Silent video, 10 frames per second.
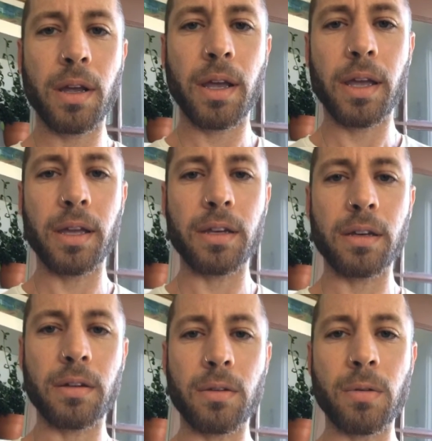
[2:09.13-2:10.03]

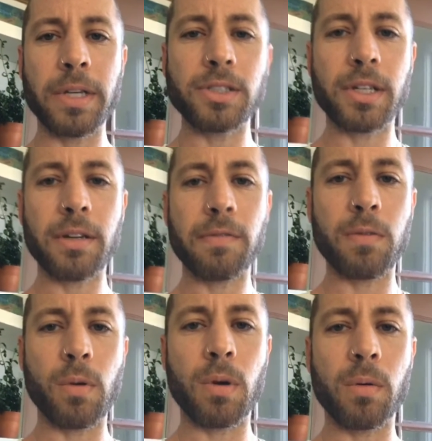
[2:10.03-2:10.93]
and reaching it
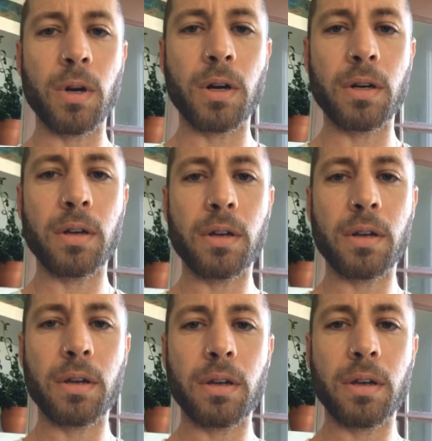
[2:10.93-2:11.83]
forward
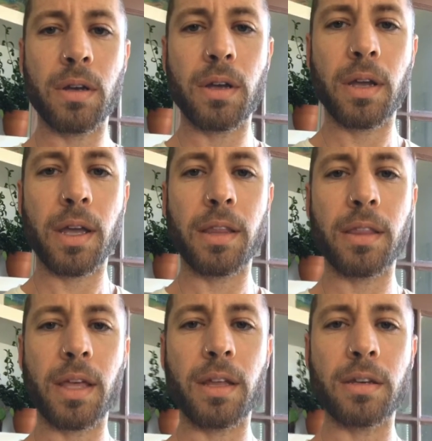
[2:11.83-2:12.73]
and
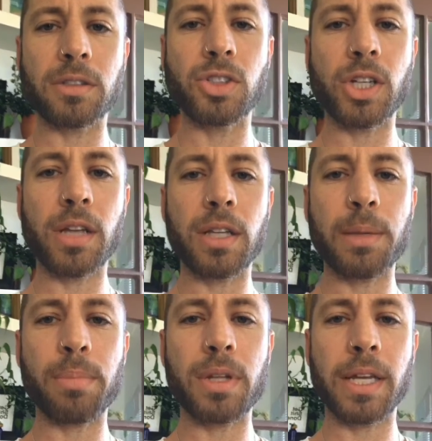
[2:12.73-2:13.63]
then gently
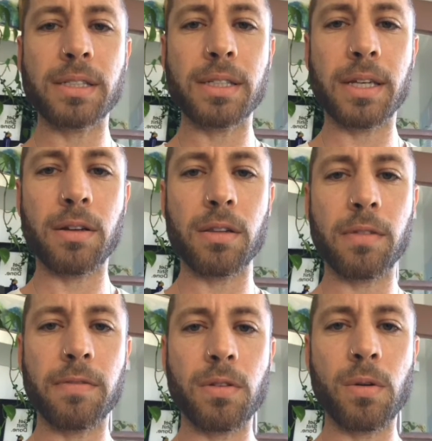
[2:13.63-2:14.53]
placing it on the
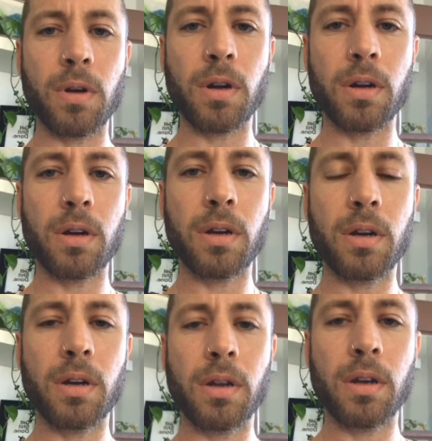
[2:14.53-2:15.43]
floor.
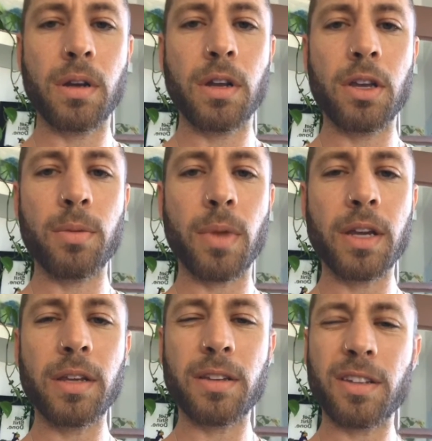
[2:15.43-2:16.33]
You
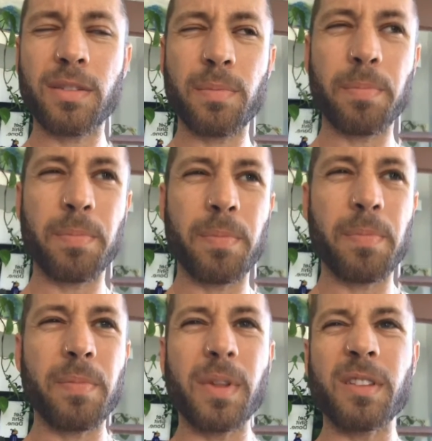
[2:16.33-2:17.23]
might
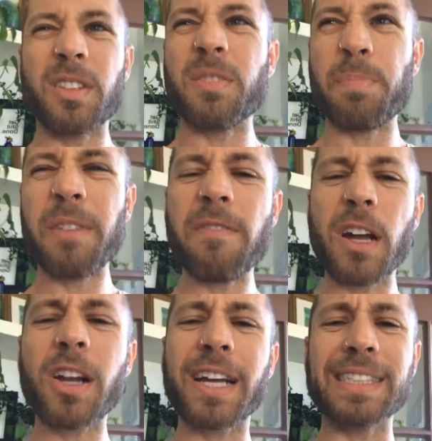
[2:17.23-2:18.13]
be
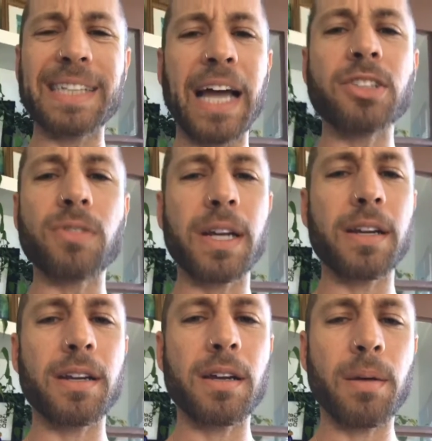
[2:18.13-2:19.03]
very
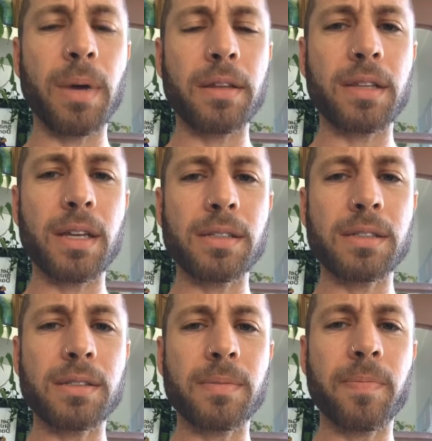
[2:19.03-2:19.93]
exaggerated about
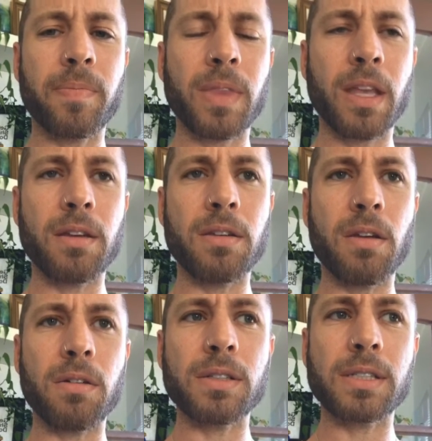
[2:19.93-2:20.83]
this,
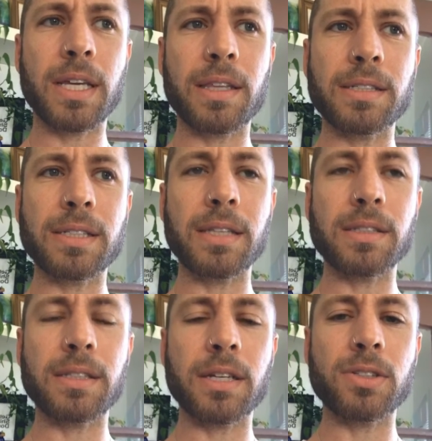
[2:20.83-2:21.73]
noticing the
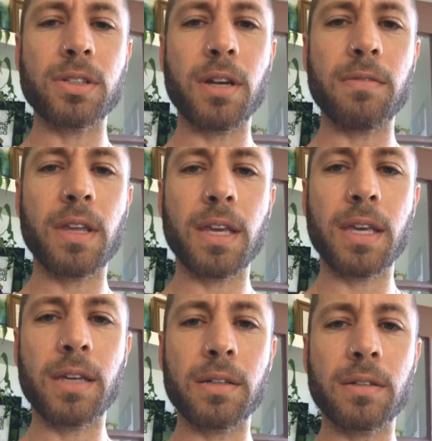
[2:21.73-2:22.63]
sensation of the
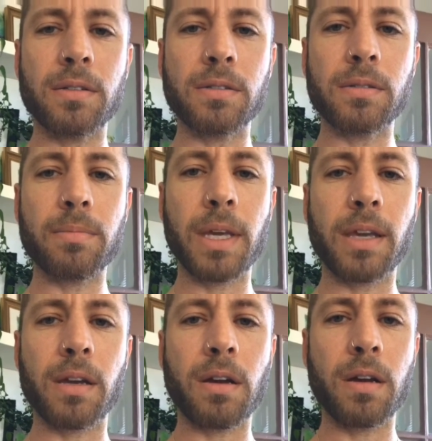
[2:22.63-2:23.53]
heel
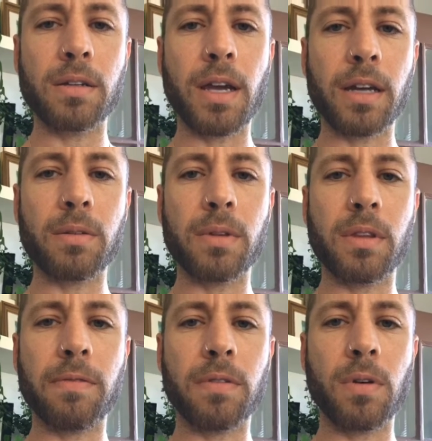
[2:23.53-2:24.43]
making contact with the
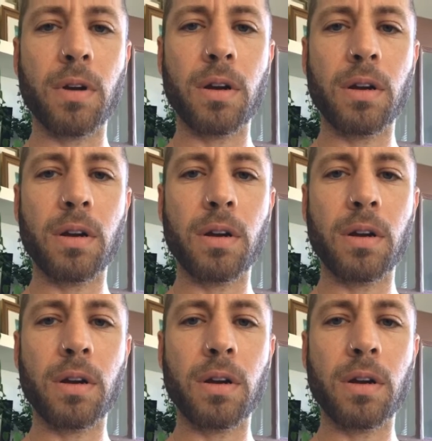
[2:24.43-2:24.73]
floor.